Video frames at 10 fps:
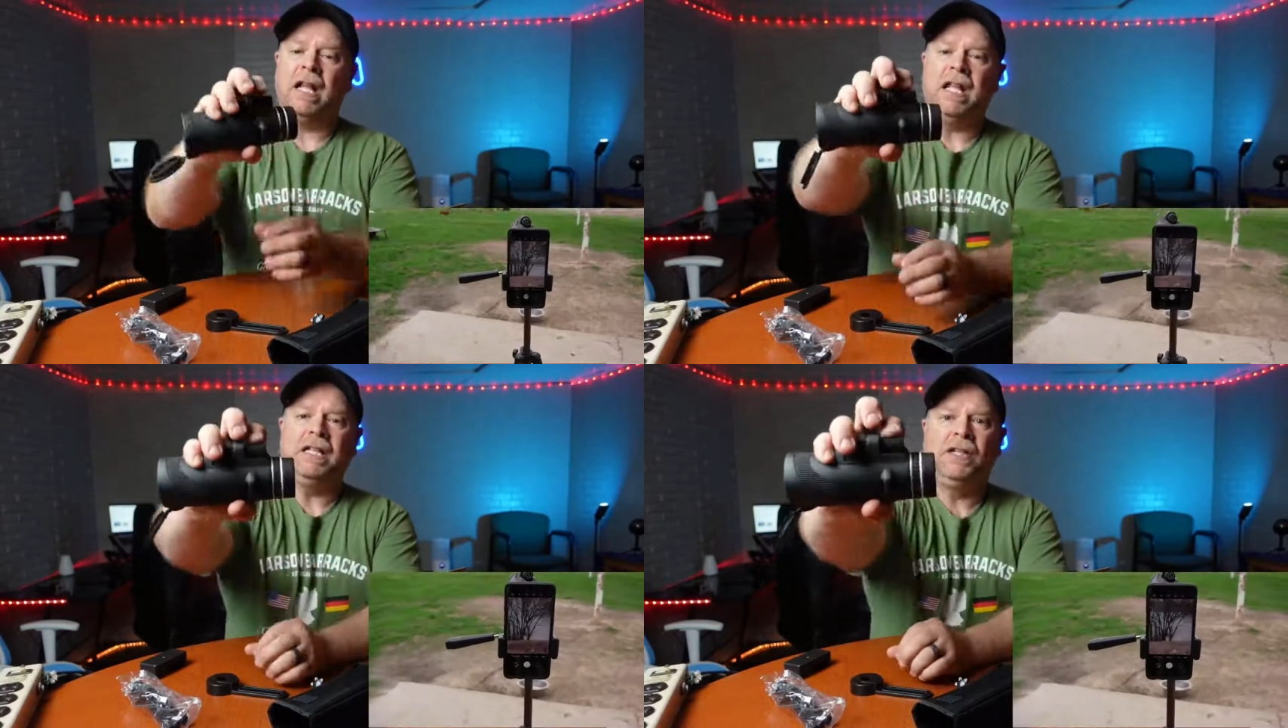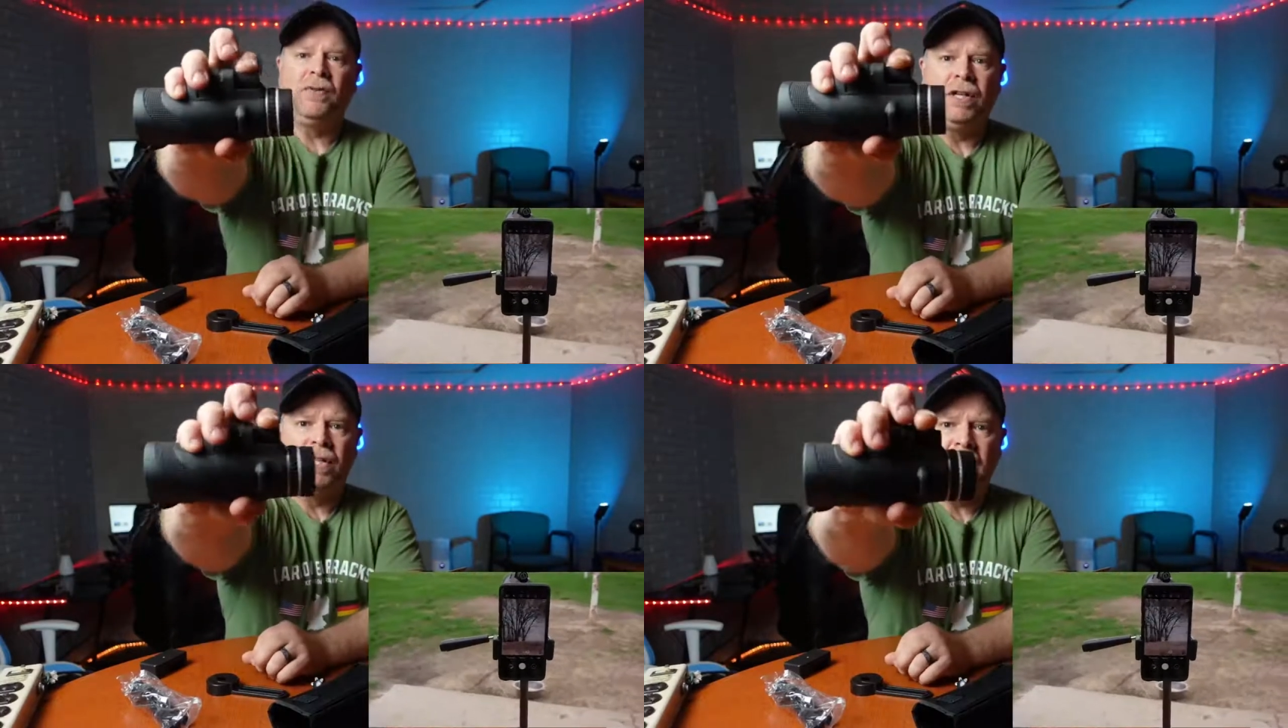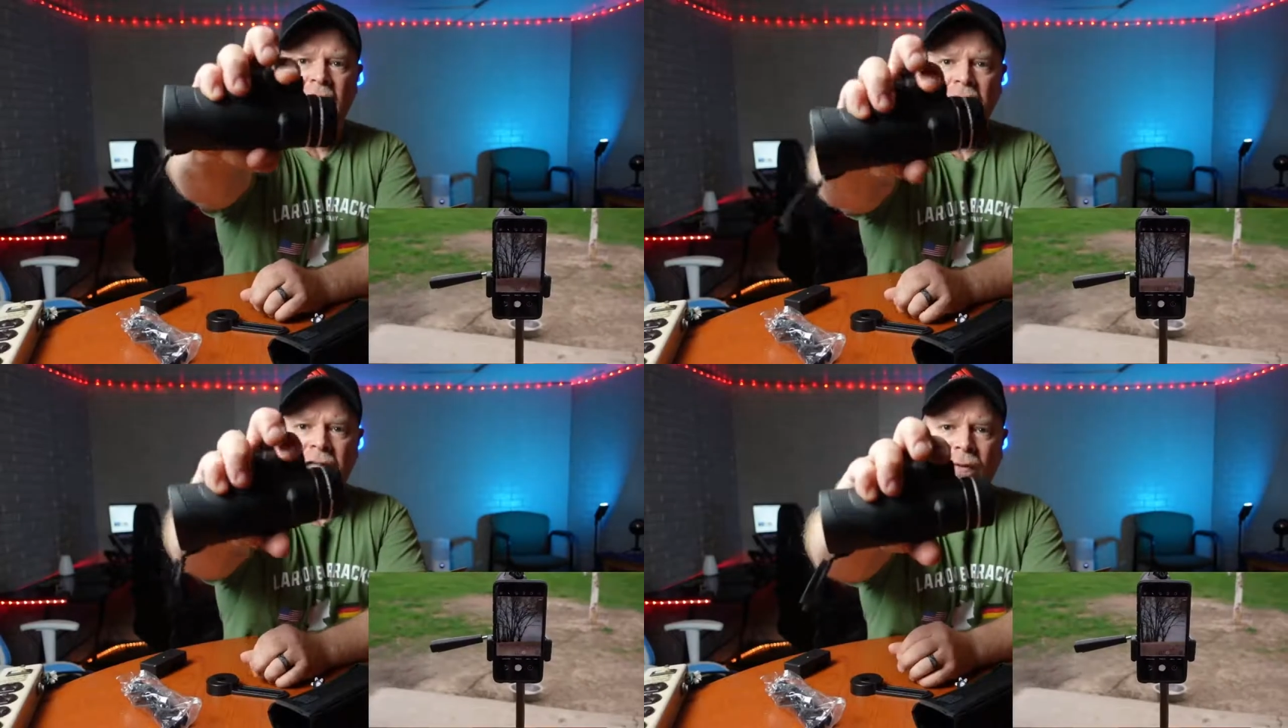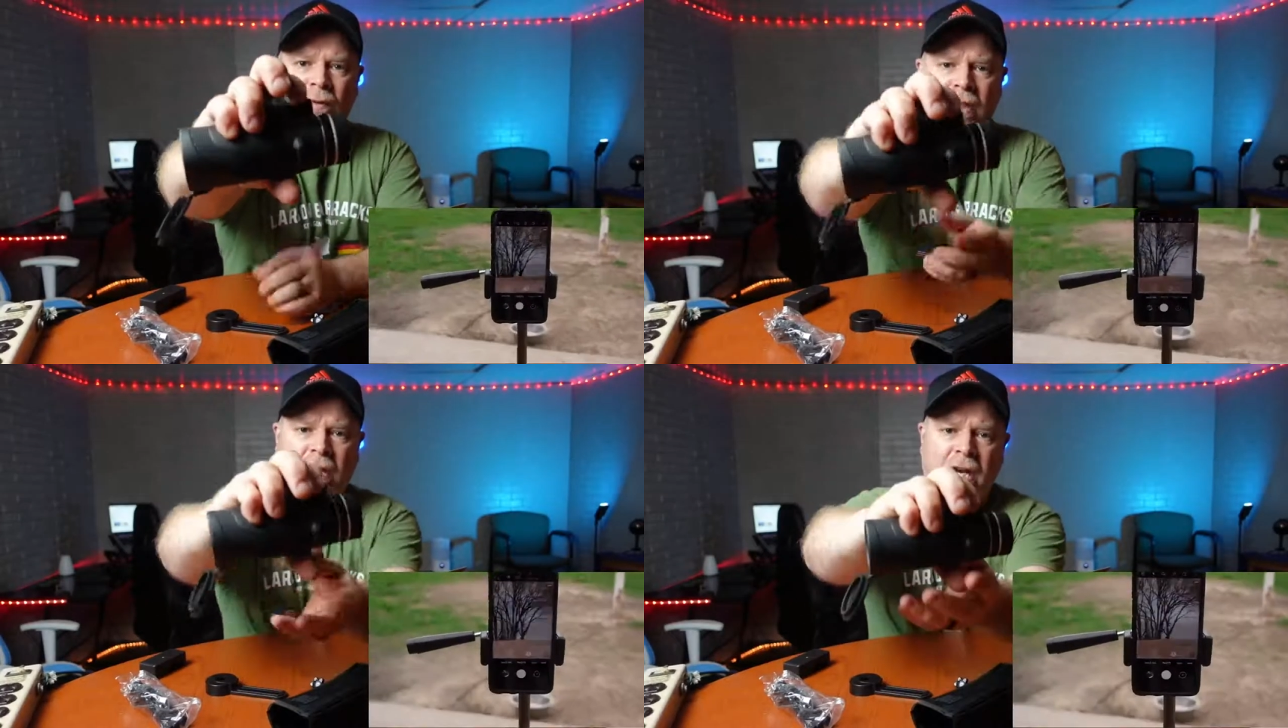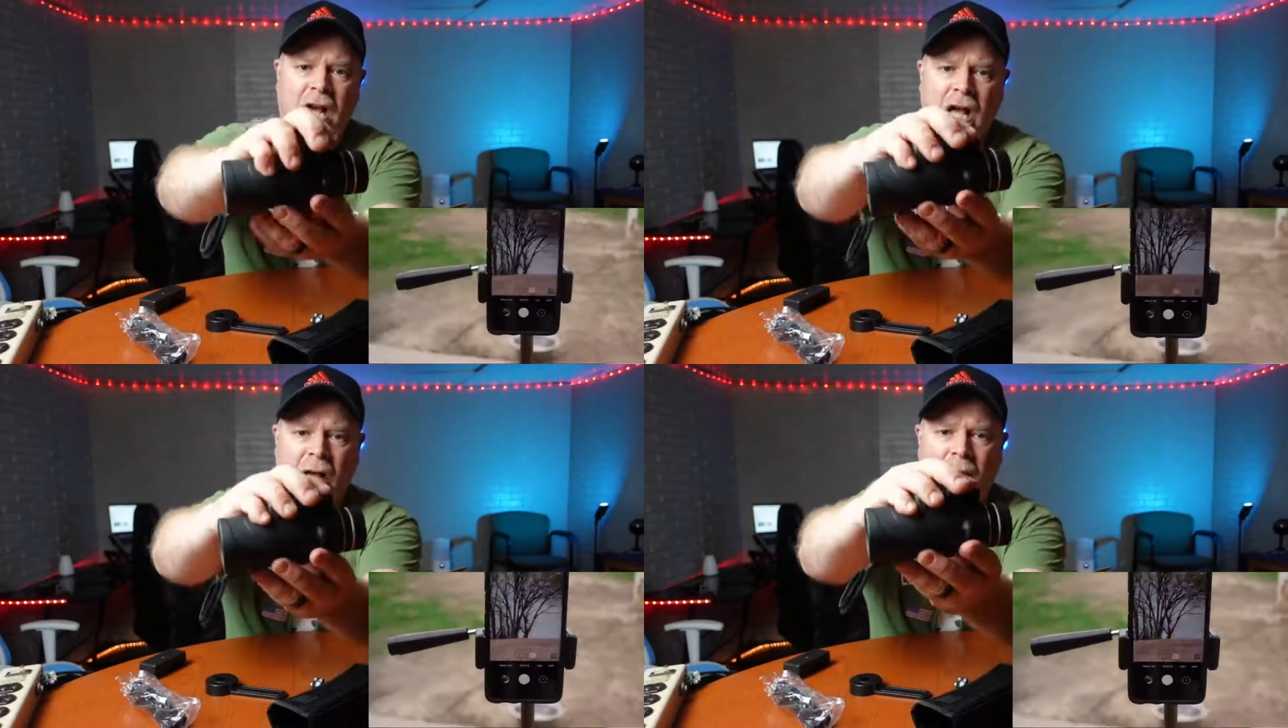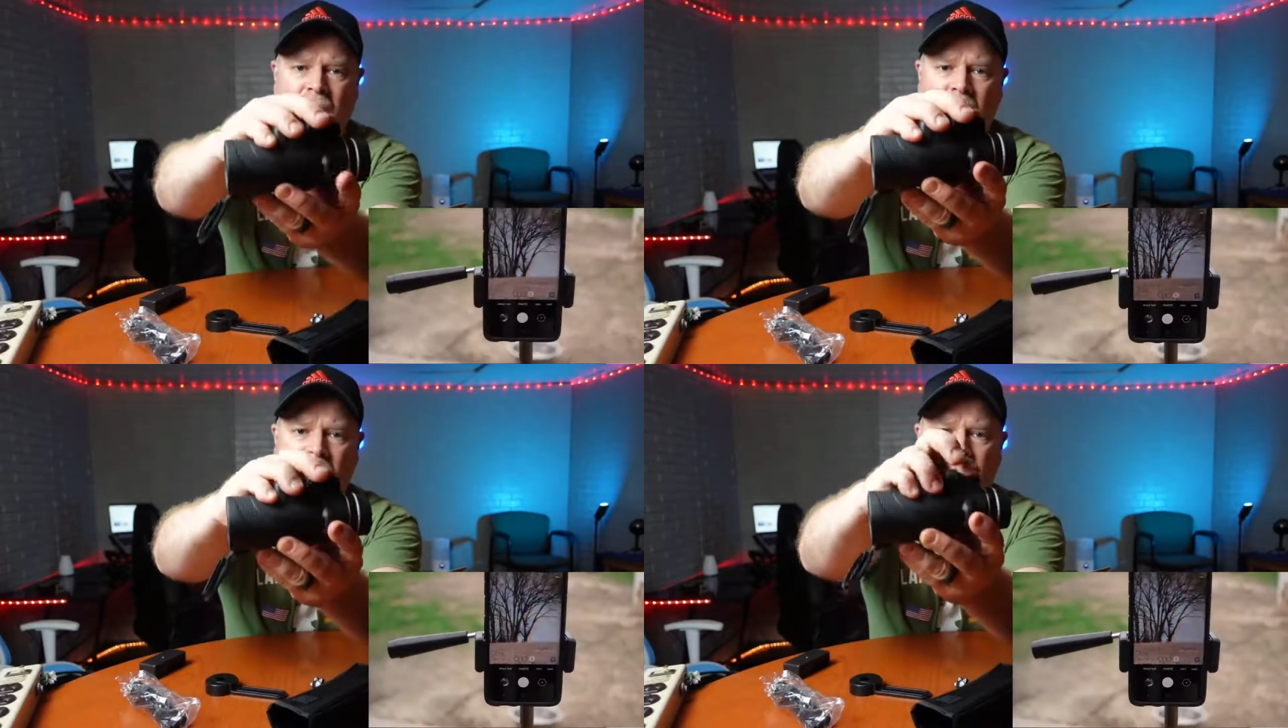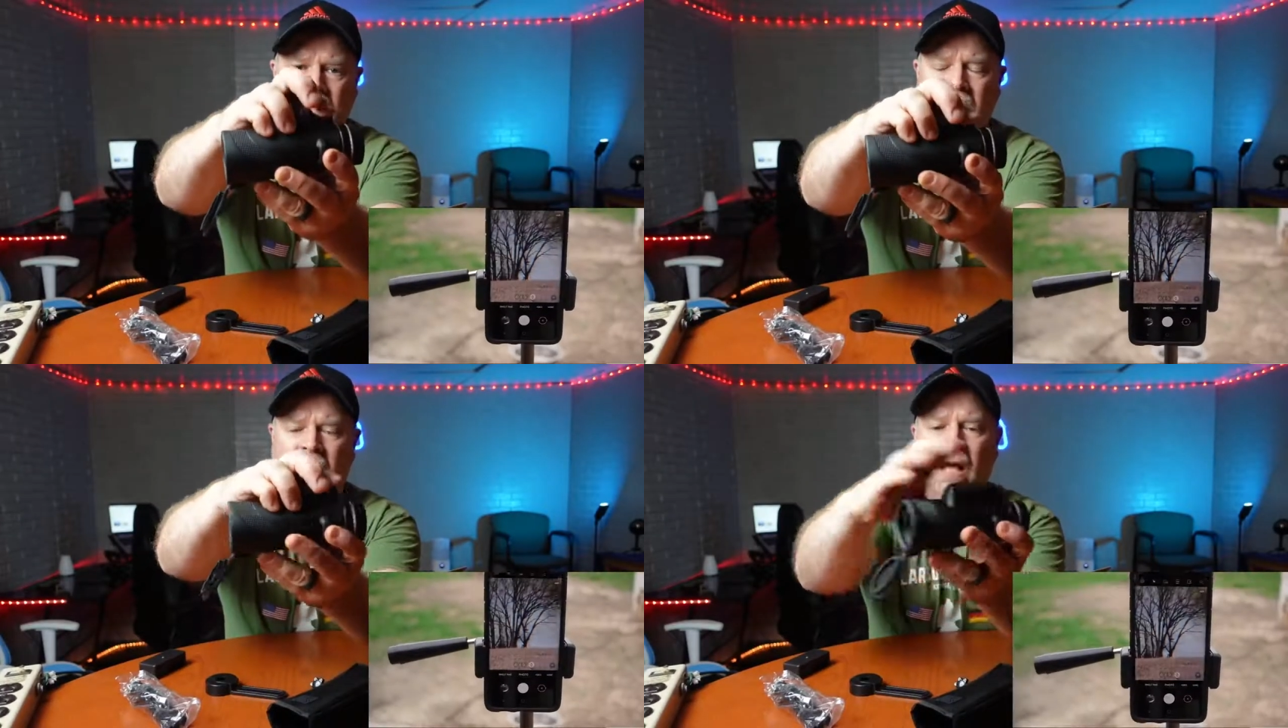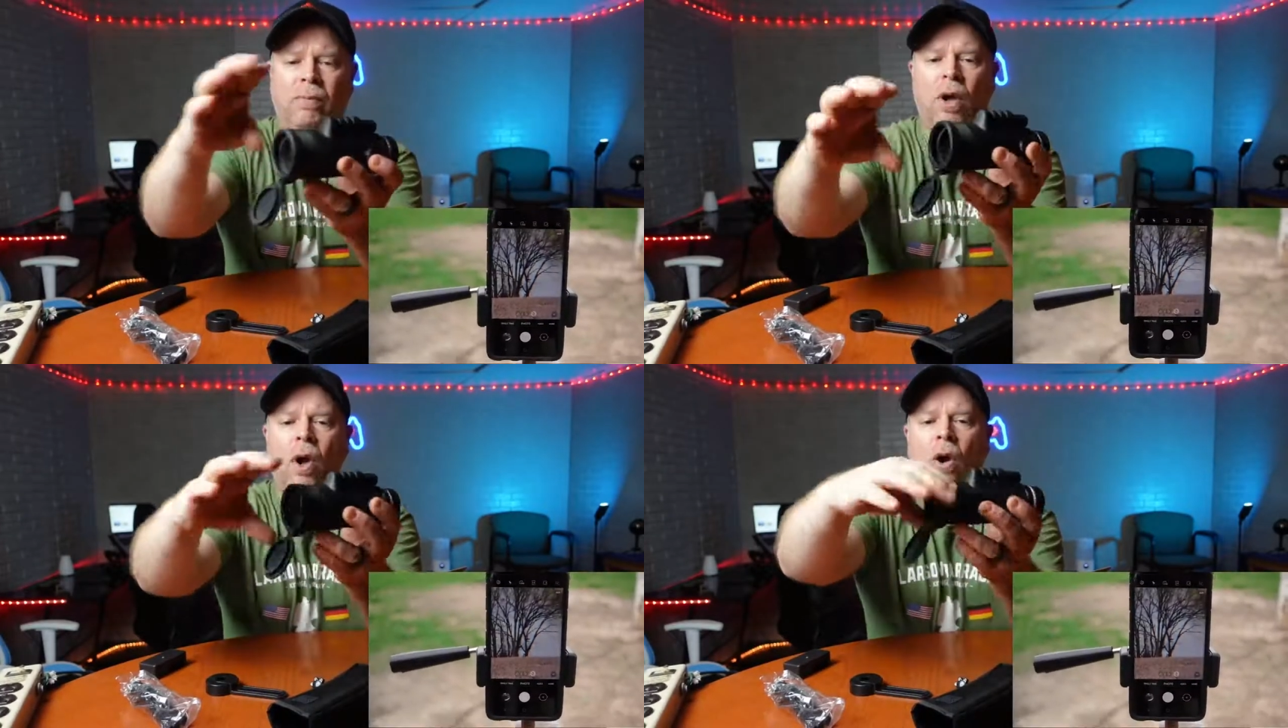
easy to adjust with the knob up on top